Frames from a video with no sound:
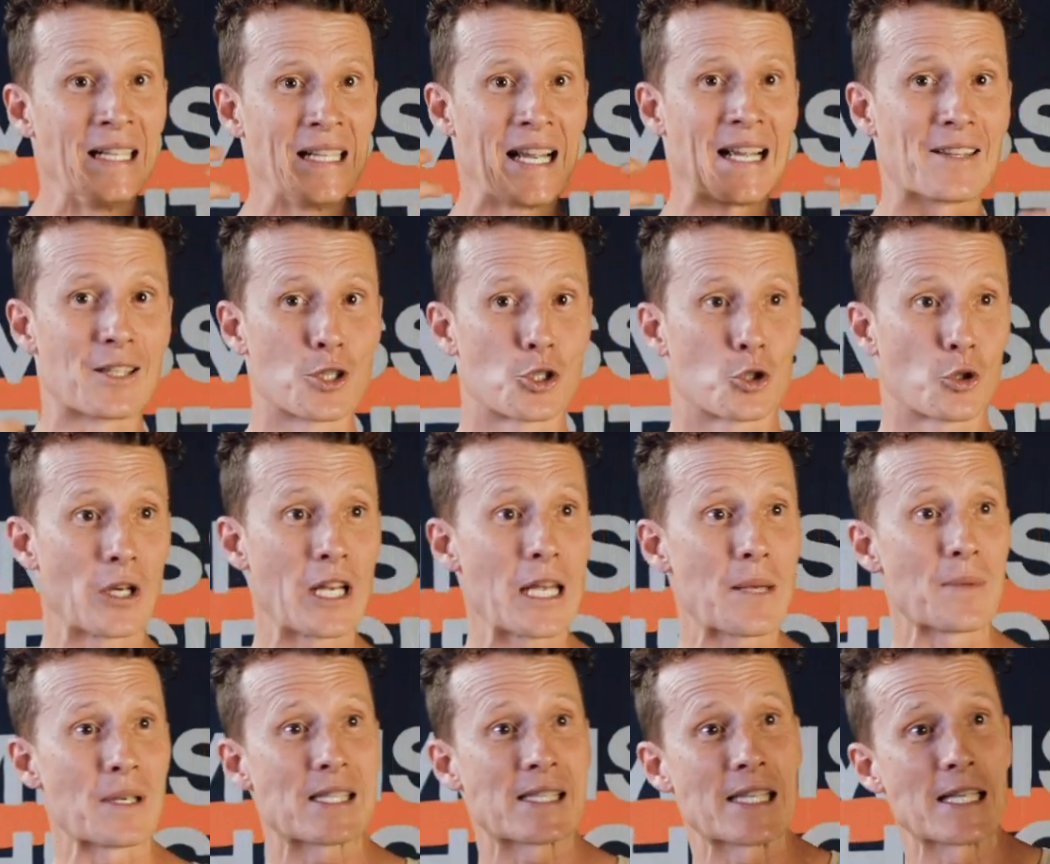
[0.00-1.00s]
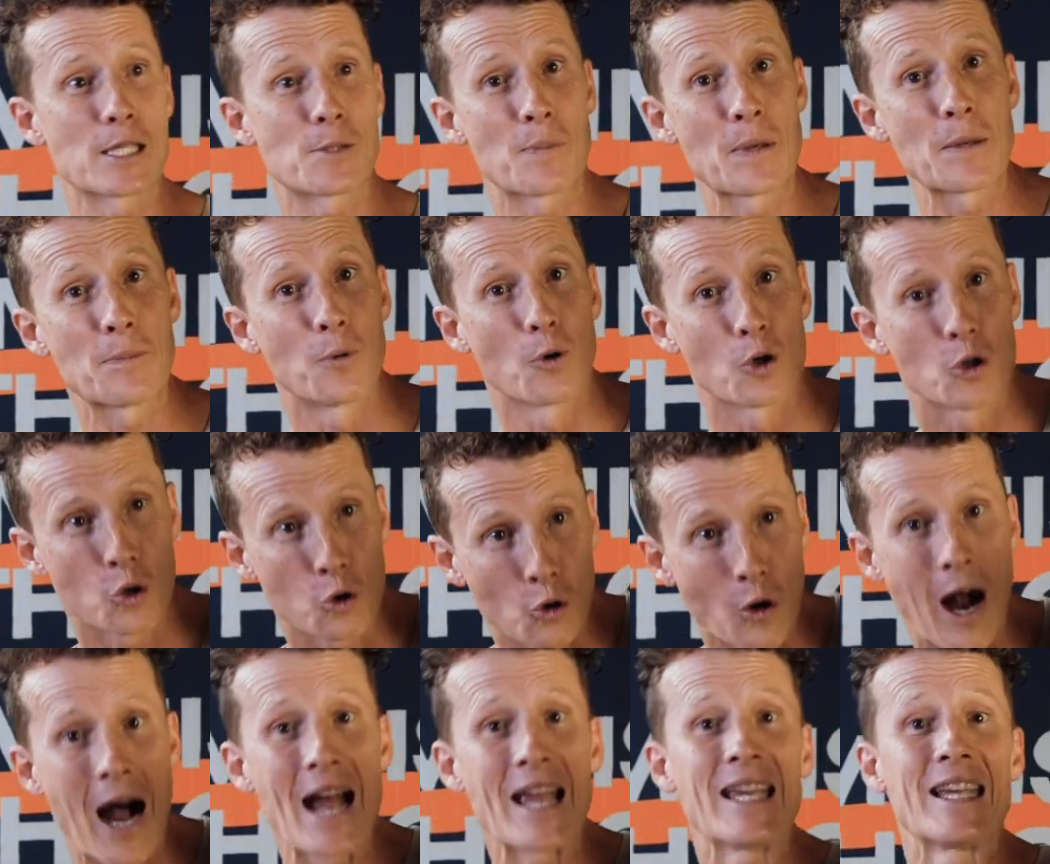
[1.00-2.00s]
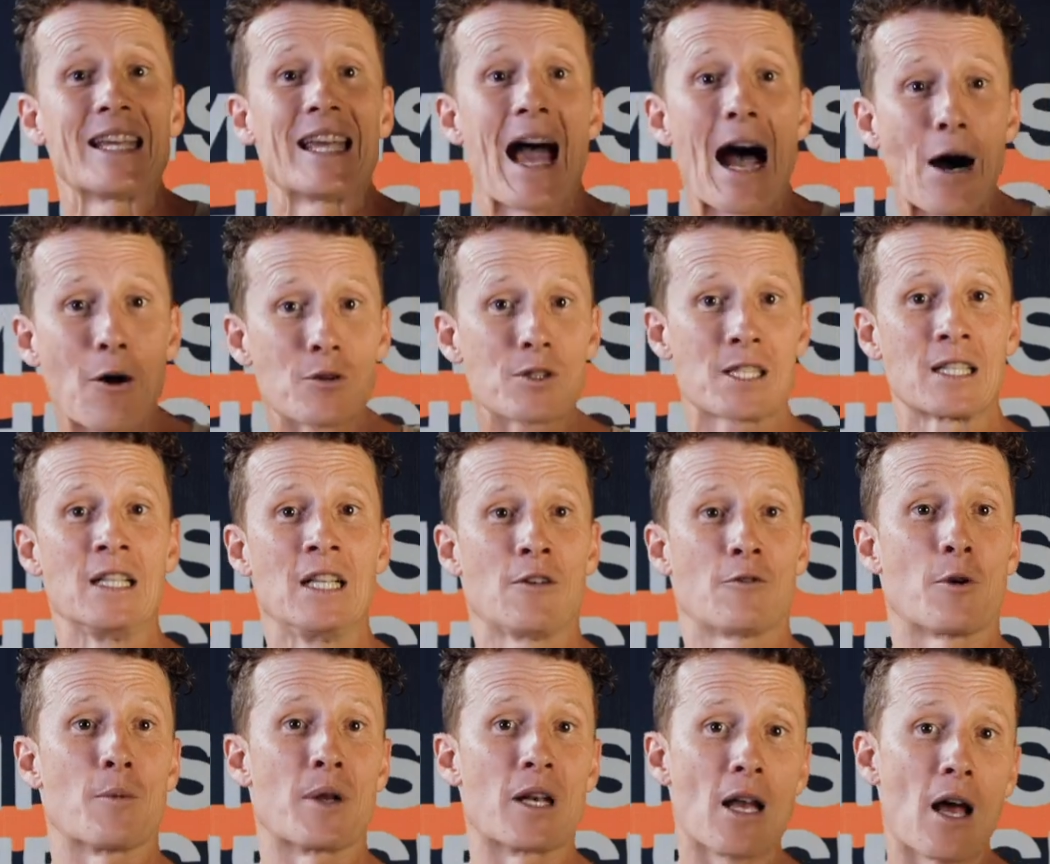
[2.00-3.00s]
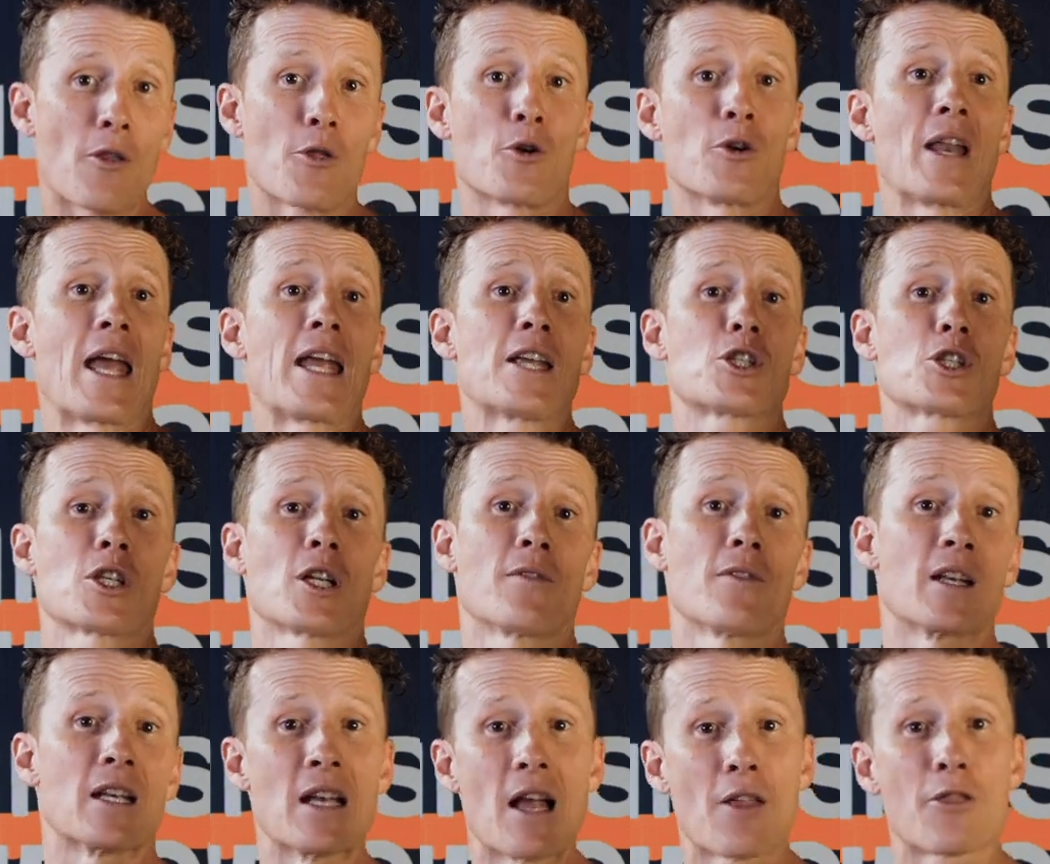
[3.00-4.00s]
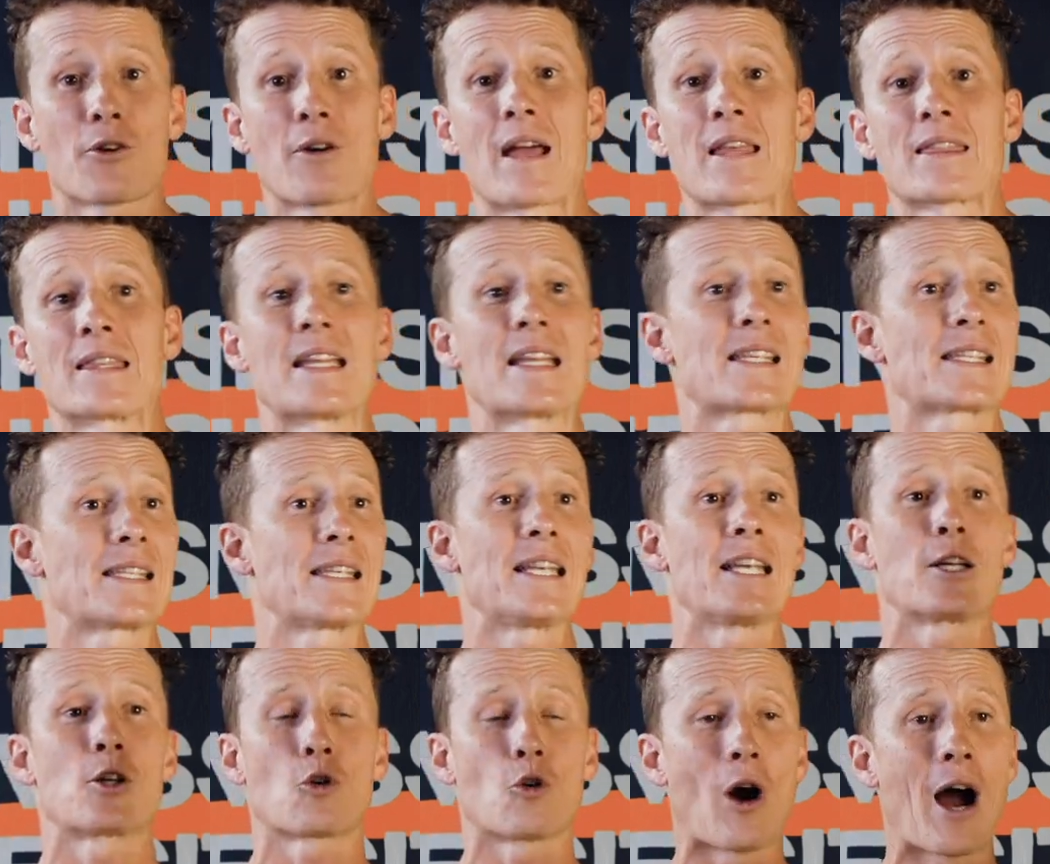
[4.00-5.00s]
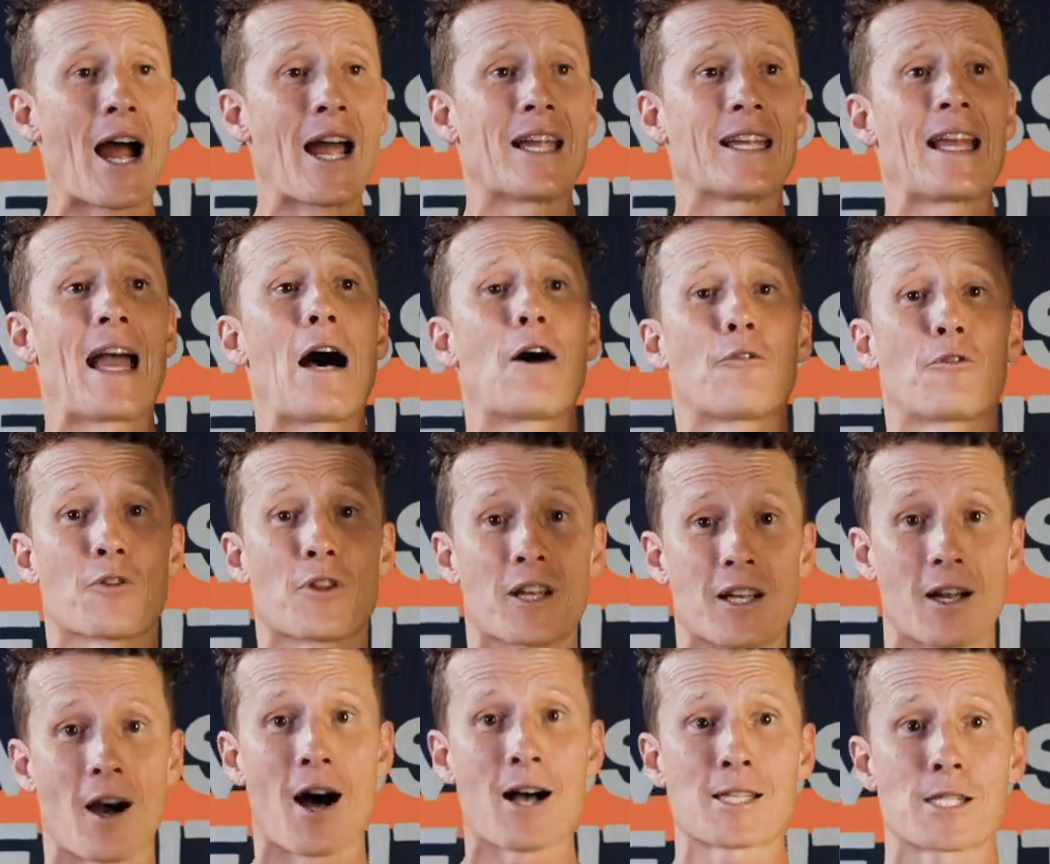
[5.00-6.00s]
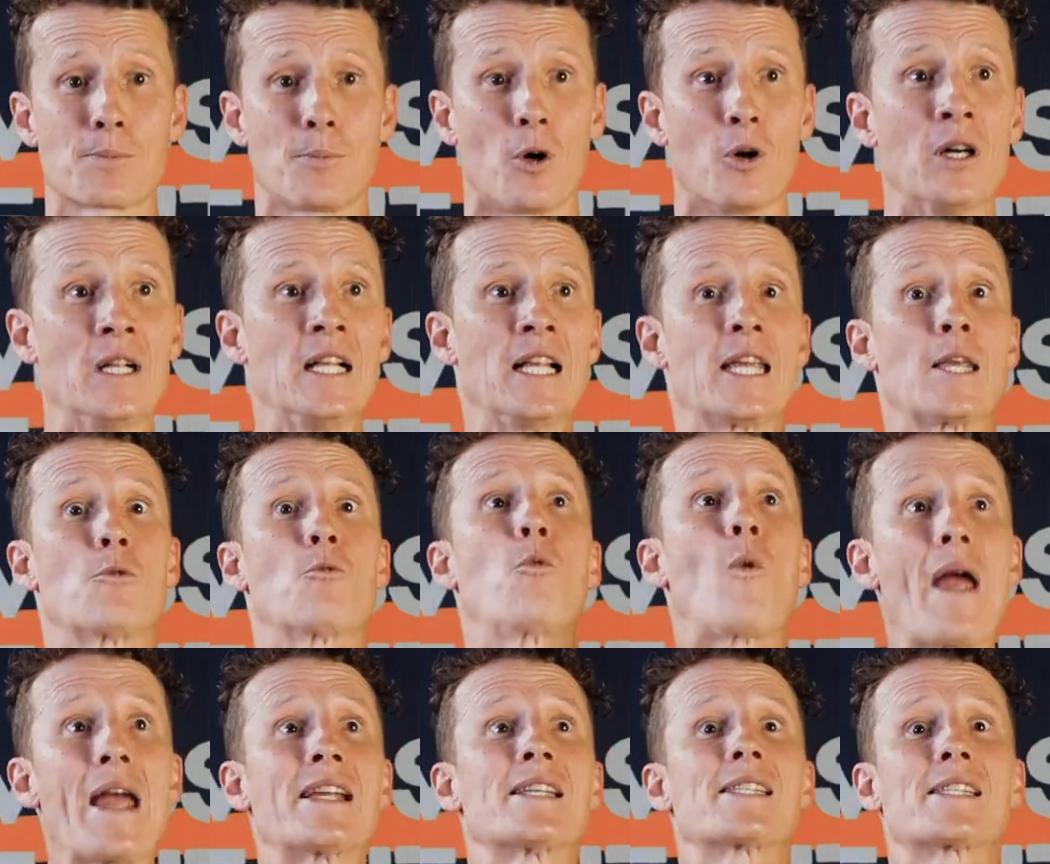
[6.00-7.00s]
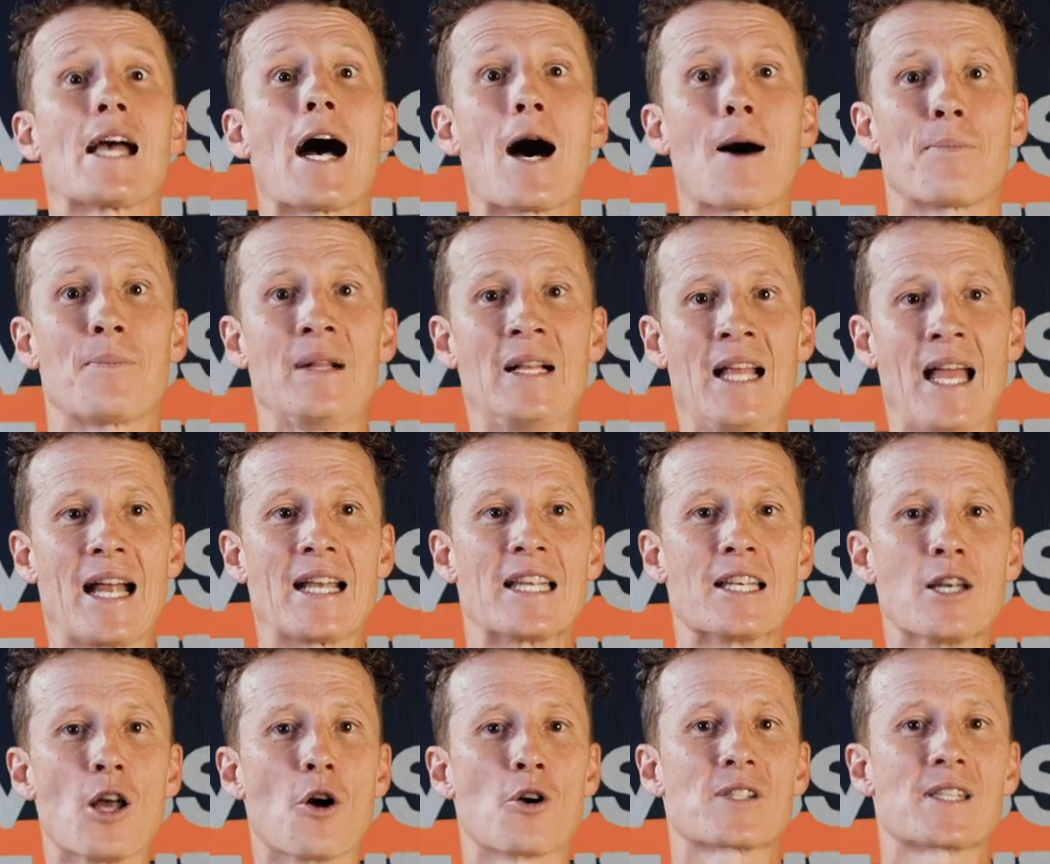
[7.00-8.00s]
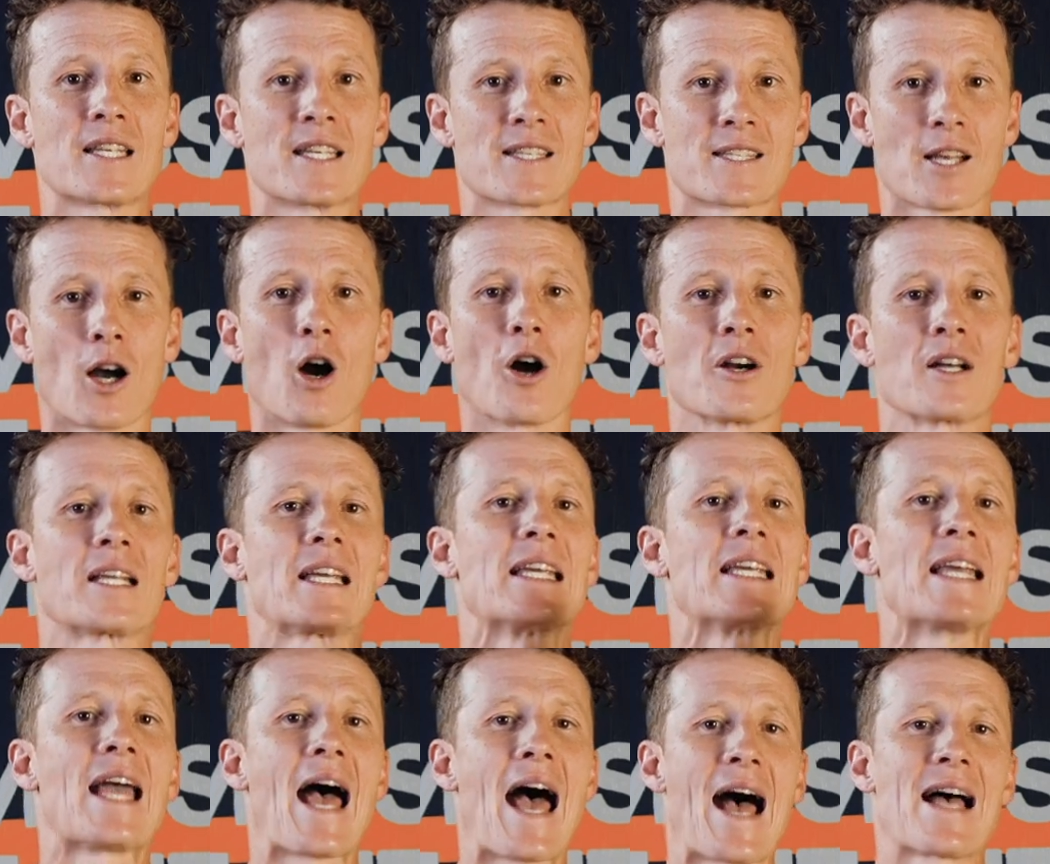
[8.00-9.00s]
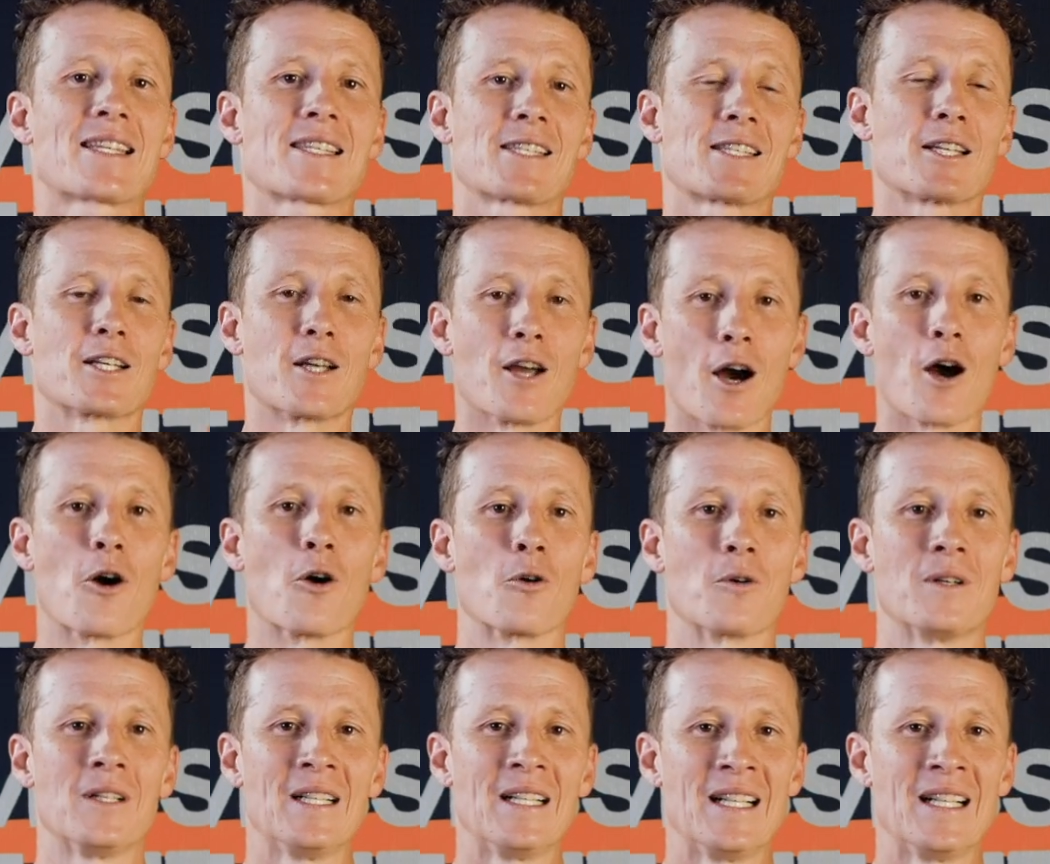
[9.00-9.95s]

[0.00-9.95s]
In the dream, he sees people crying out from another nation, of another ethnicity, crying out for the gospel. He wakes up and he knows in his heart he has to go.